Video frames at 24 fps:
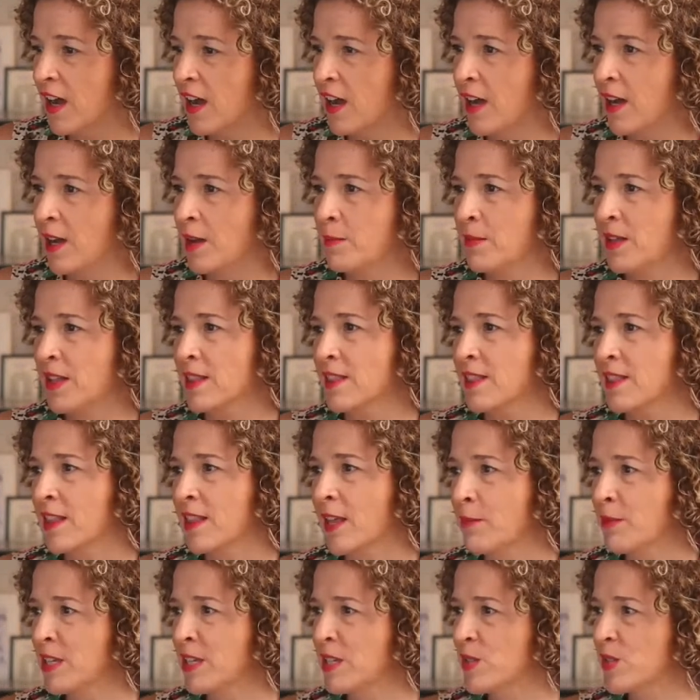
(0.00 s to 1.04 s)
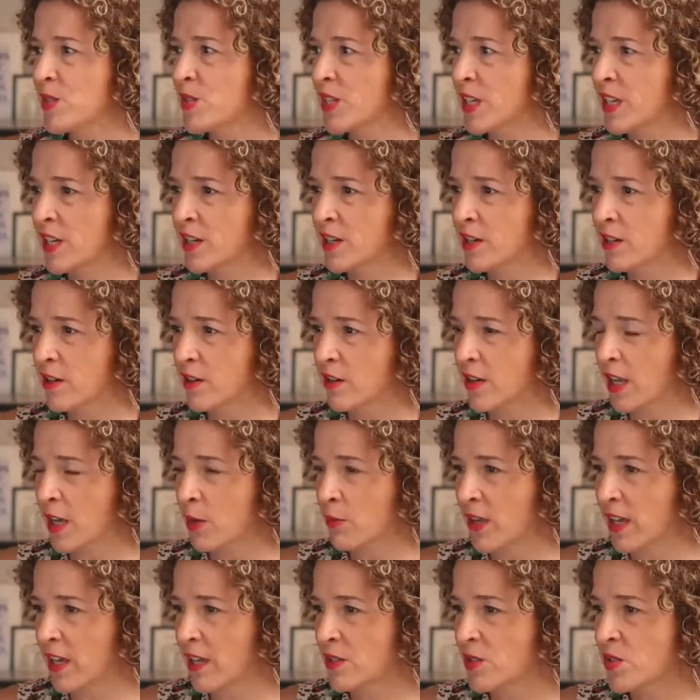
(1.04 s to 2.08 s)
Um, let me see here. Okay,
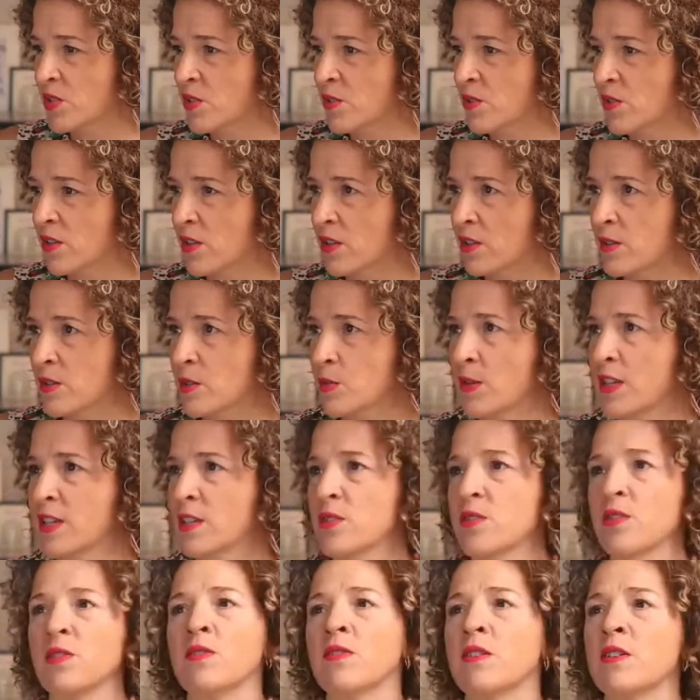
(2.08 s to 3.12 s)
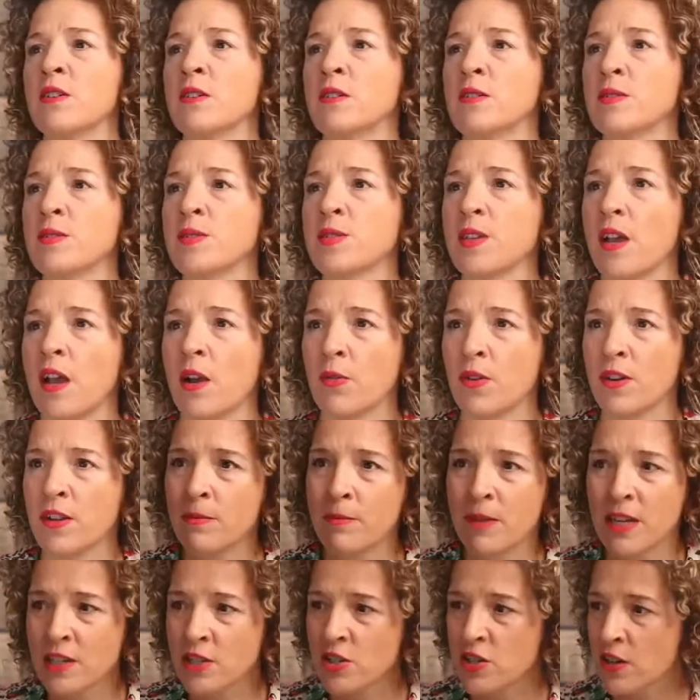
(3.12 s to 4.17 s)
we answered those. We answered those. I want to
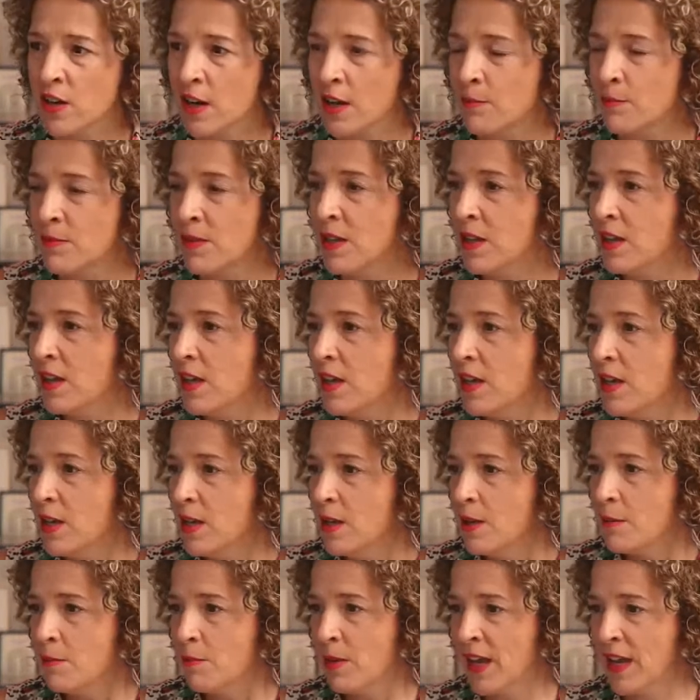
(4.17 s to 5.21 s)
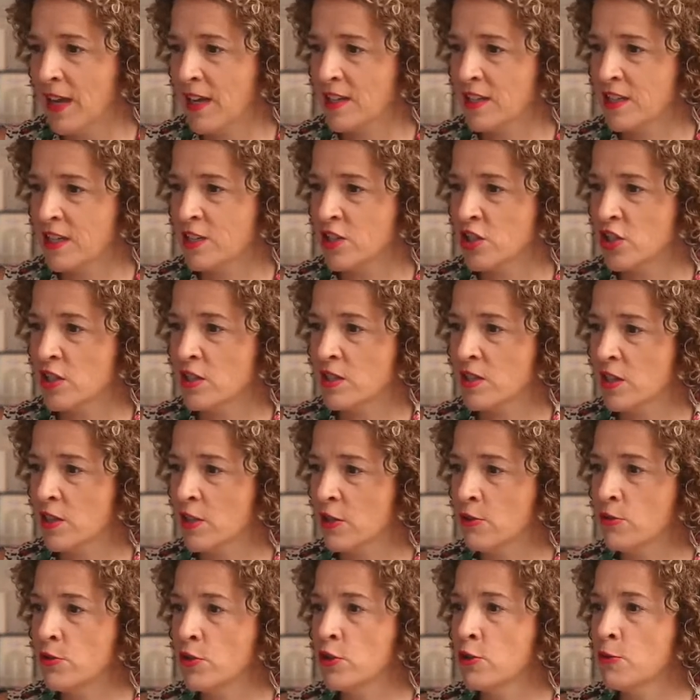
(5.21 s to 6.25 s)
make sure I'm paying attention to the
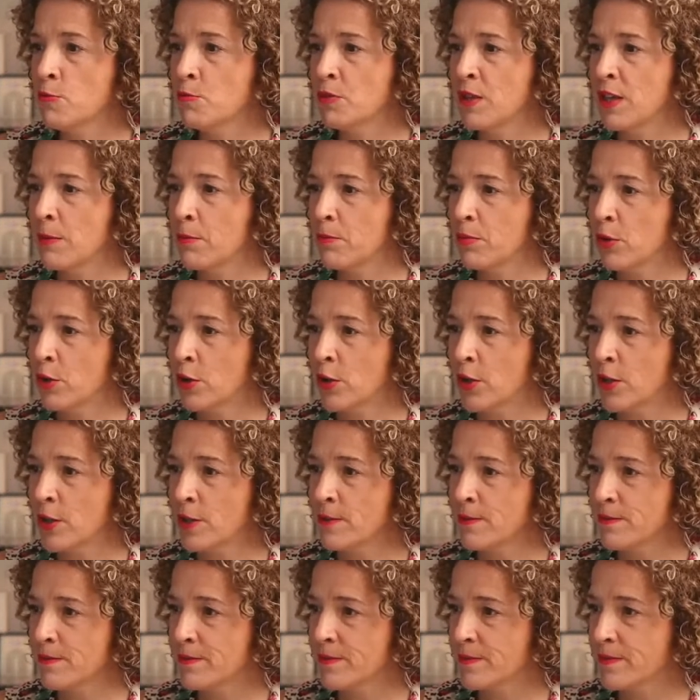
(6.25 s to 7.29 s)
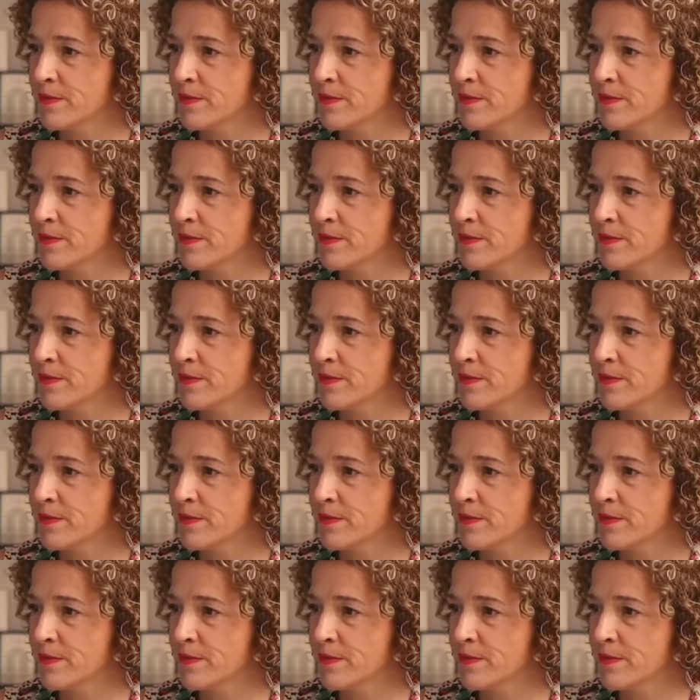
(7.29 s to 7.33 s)
YouTube people.